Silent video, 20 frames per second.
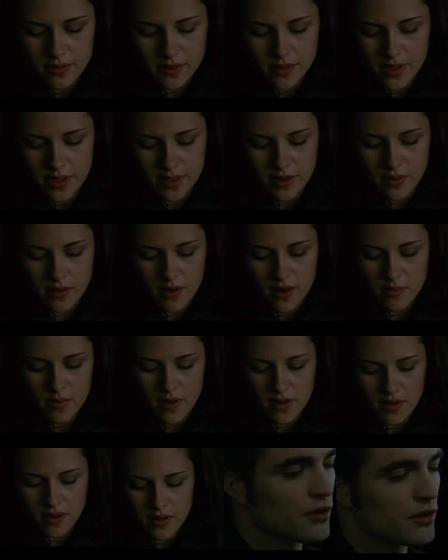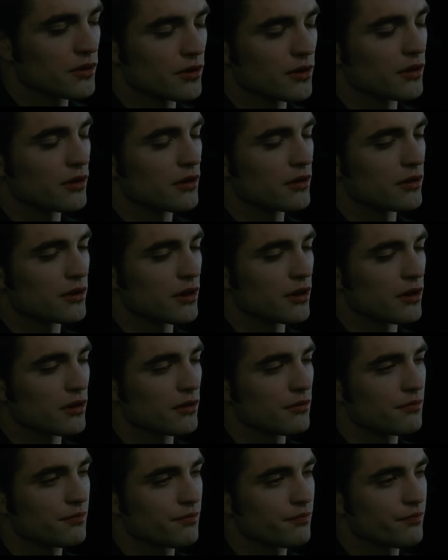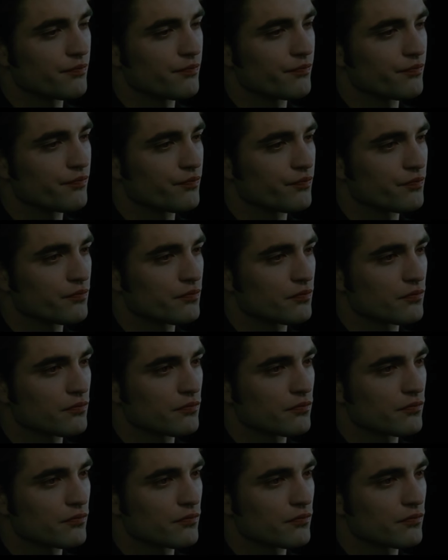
But Edward does not hear her single word.